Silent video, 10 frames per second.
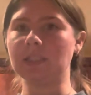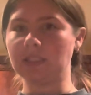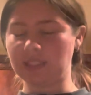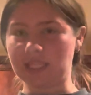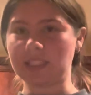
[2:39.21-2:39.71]

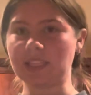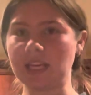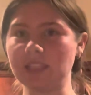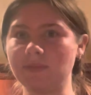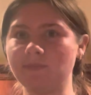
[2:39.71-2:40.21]
6
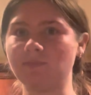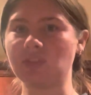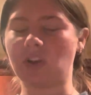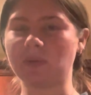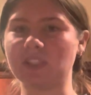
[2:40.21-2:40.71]
days.
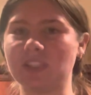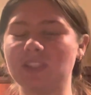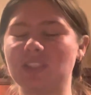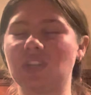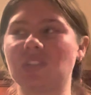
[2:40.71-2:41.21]
Softball season
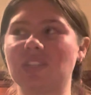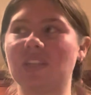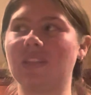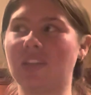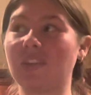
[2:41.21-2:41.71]
starts
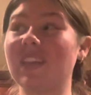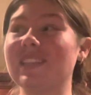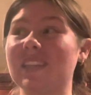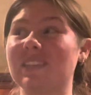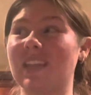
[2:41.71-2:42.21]
literally in
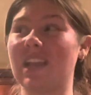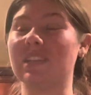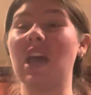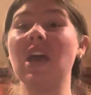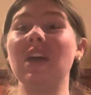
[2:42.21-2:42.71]
6 days.
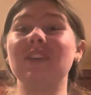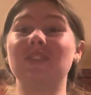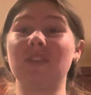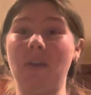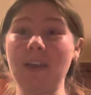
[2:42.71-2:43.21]
So
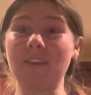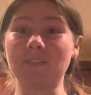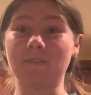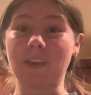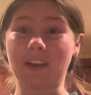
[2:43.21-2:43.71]
now I have to
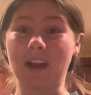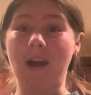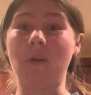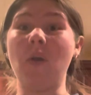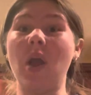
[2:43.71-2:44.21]
figure
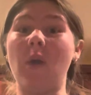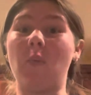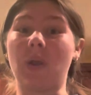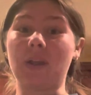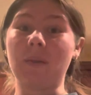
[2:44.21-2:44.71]
out
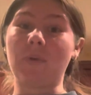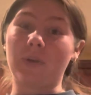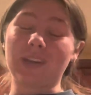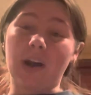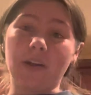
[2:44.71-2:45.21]
where I'm
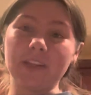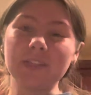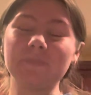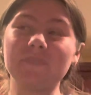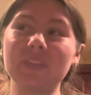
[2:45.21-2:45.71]
going to college
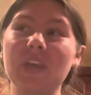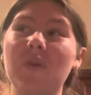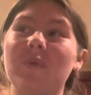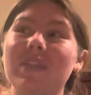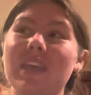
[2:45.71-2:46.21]

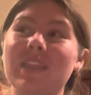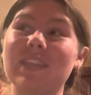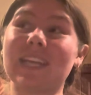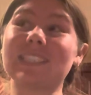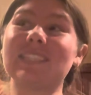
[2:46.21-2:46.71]
within the
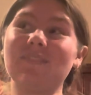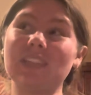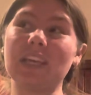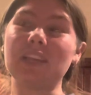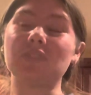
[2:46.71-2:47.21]
next 7
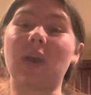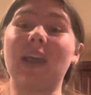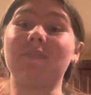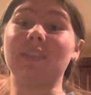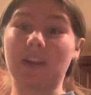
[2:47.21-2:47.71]
days. So I
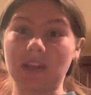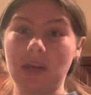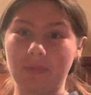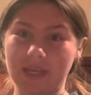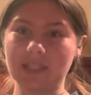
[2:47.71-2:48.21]
have literally a
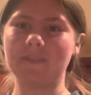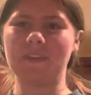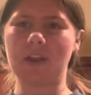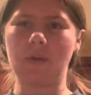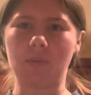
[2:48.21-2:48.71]
week to
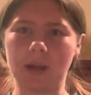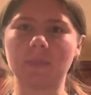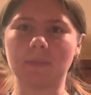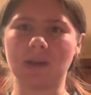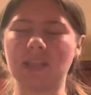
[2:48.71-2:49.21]
figure out where I'm
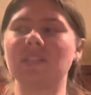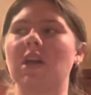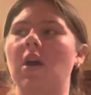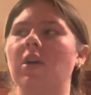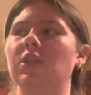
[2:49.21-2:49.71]
committing to
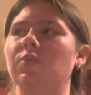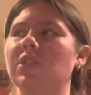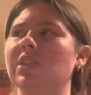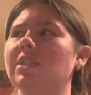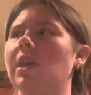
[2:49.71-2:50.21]
college, which
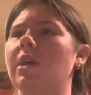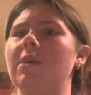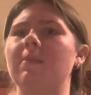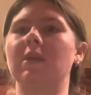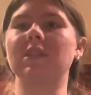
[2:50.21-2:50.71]
is
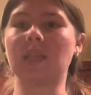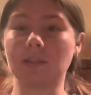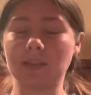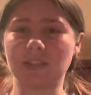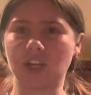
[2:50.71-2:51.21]

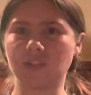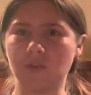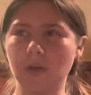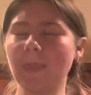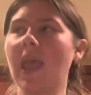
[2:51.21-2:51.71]
slightly
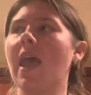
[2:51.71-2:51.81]
stressful.